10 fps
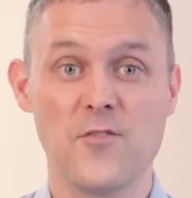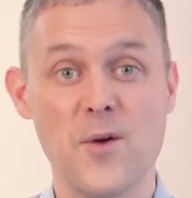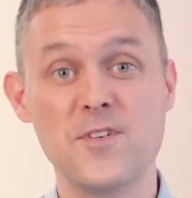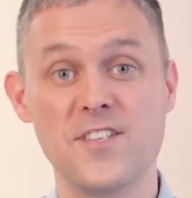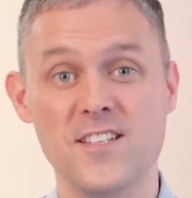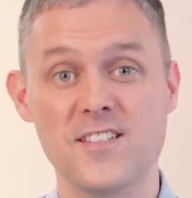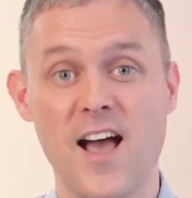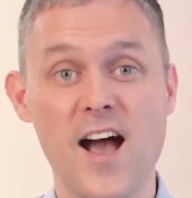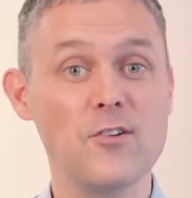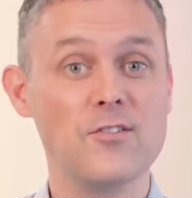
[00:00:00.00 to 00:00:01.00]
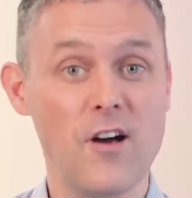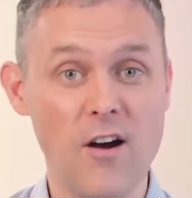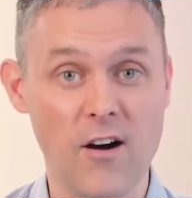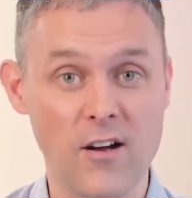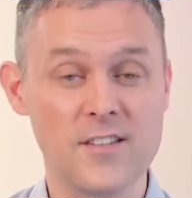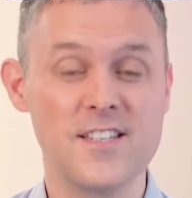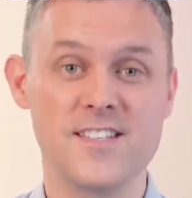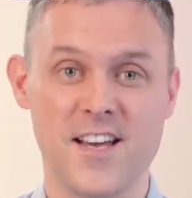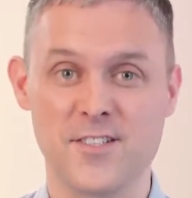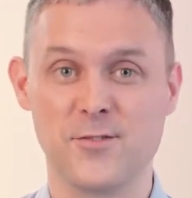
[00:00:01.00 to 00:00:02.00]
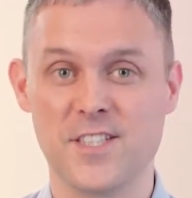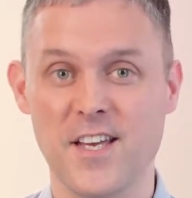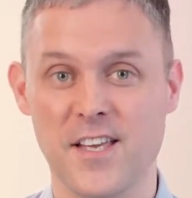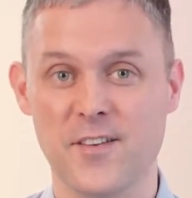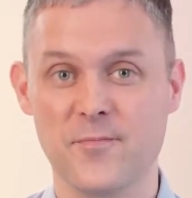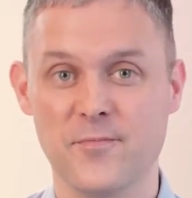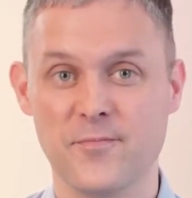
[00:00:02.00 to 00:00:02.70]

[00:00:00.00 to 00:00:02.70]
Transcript: represents how long this task will take.